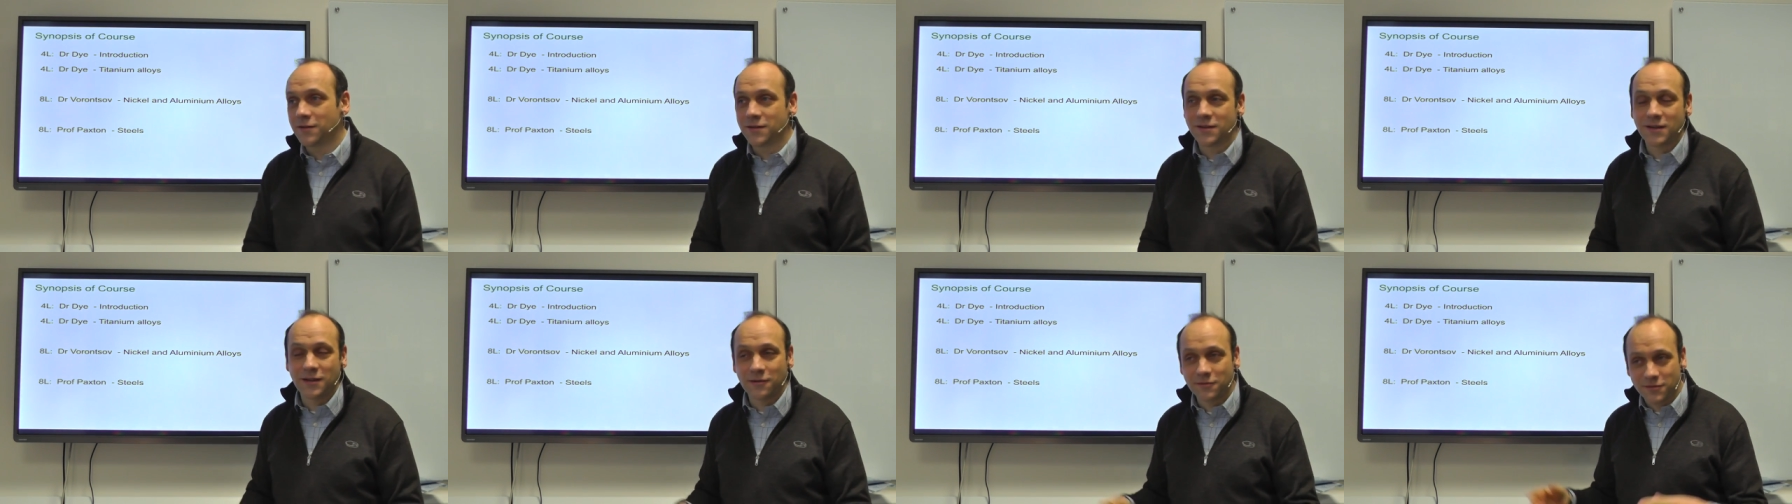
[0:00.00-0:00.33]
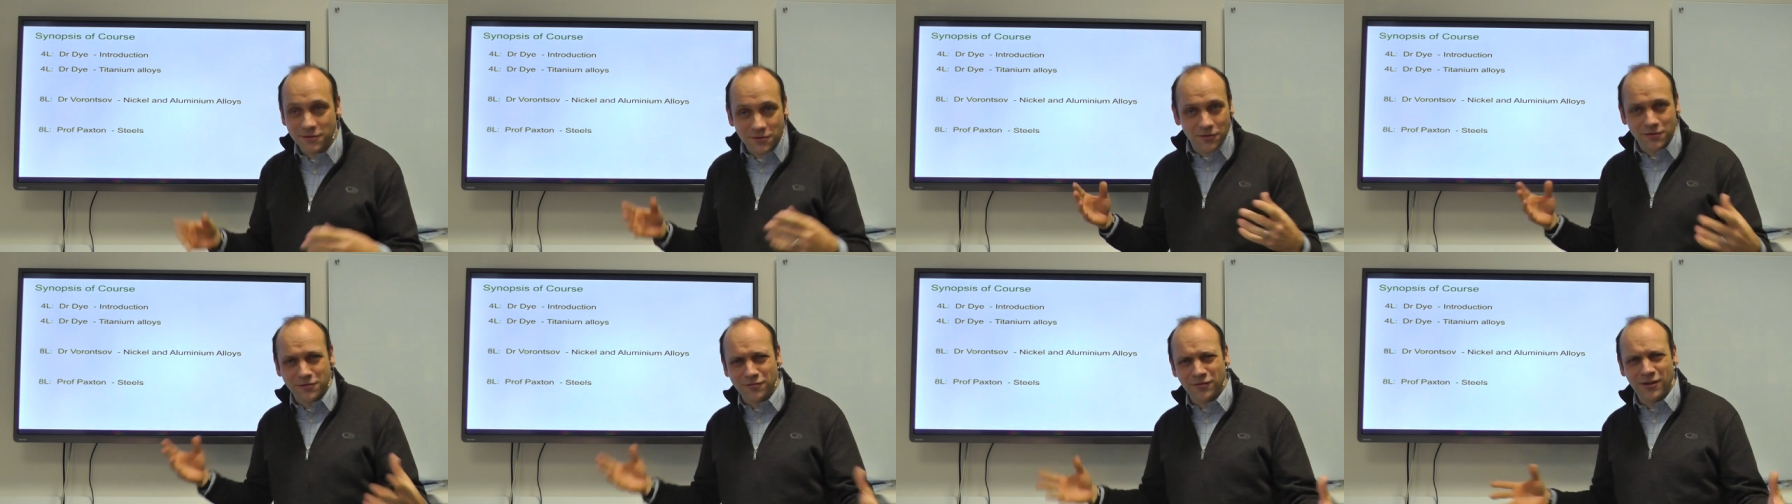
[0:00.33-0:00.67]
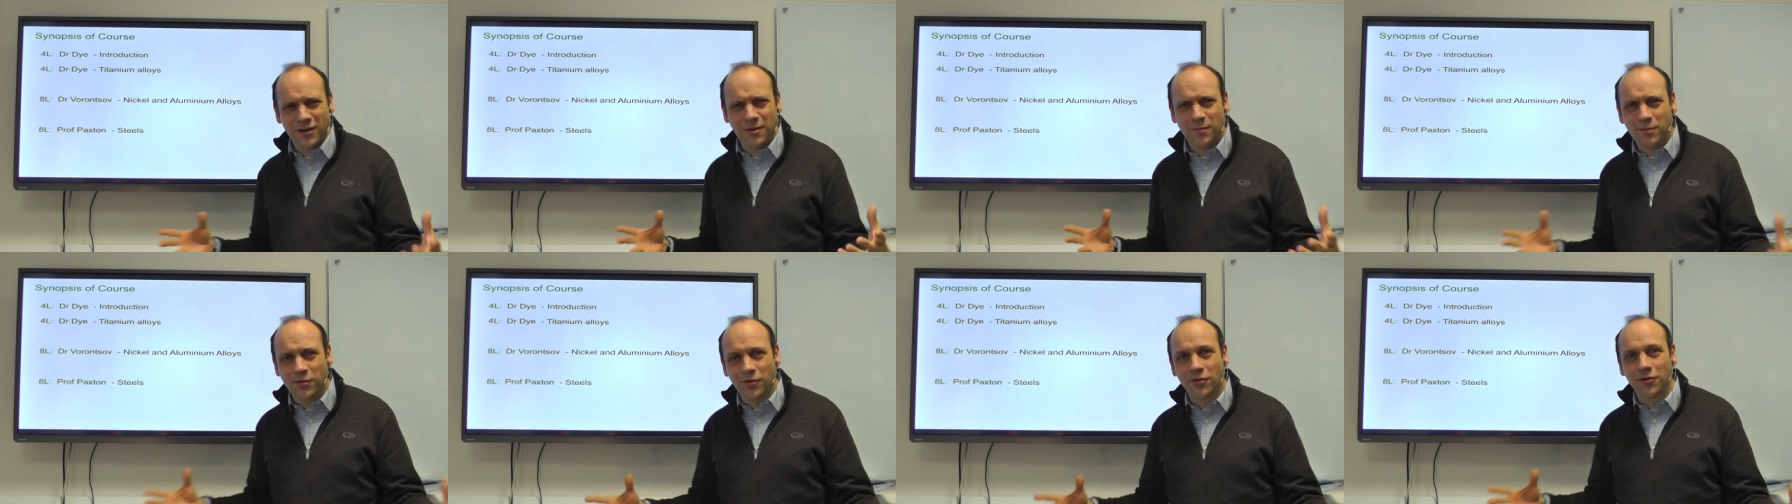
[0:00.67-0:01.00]
Steel's, of course,
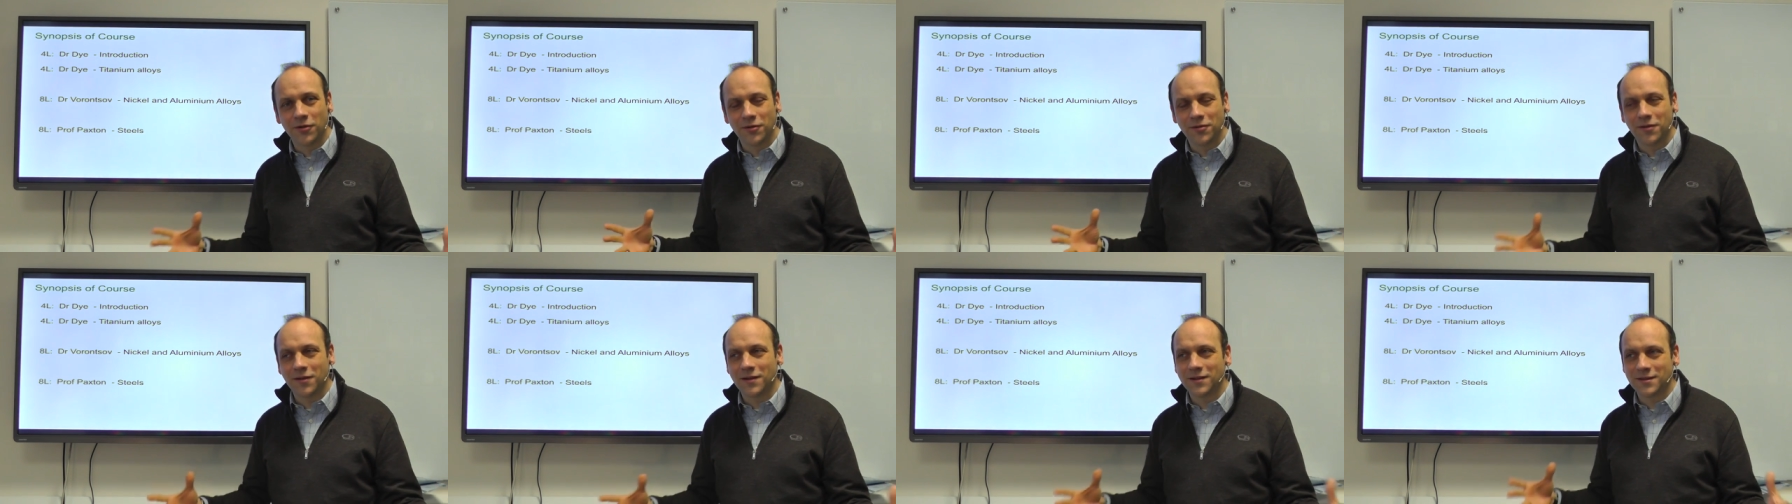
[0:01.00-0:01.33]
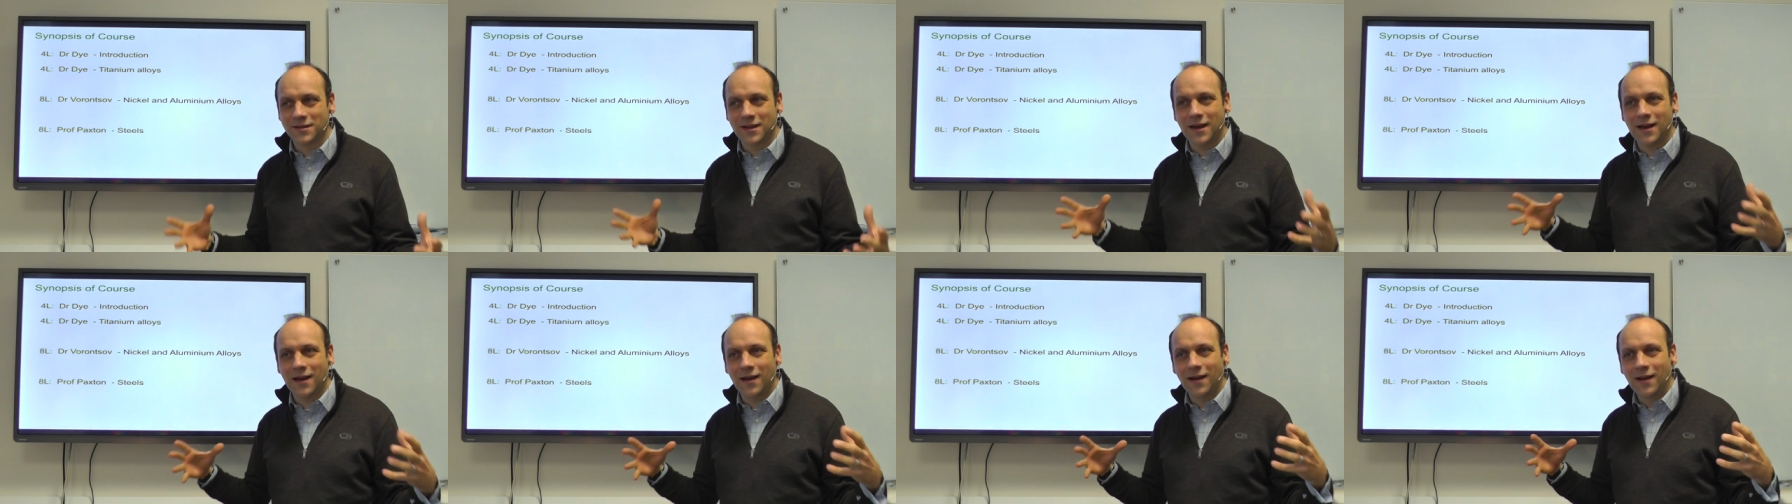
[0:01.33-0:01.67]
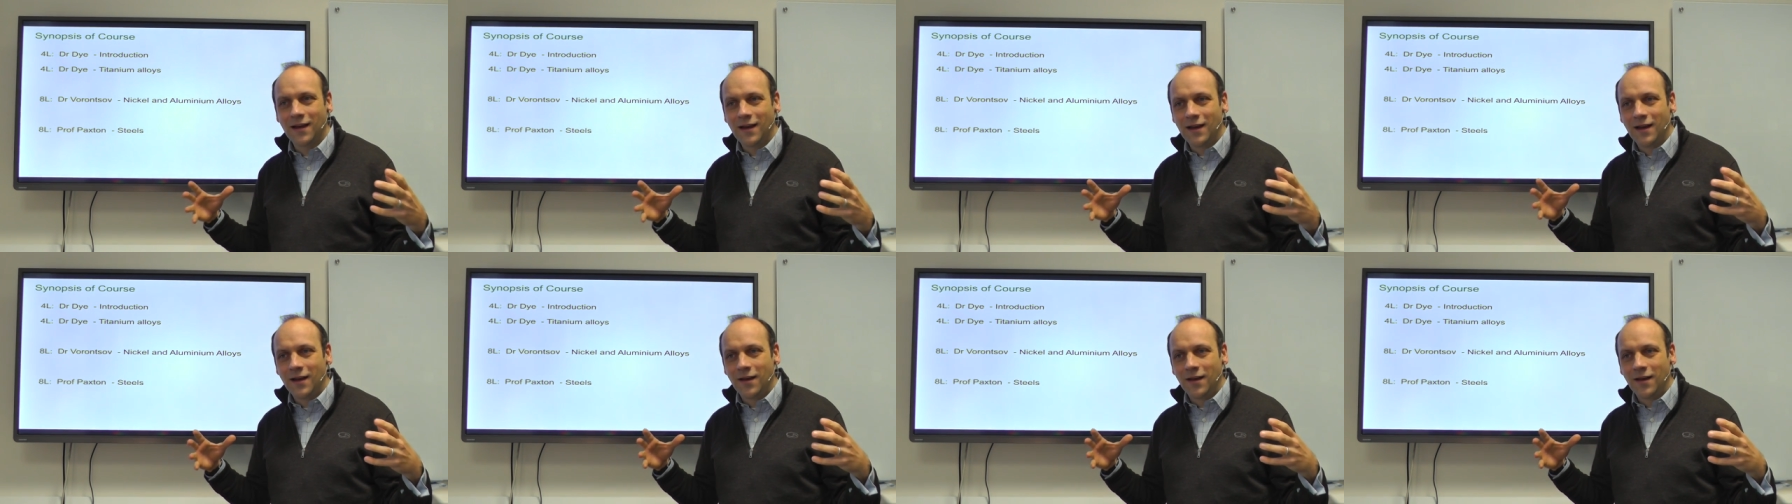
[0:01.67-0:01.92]
really important because they're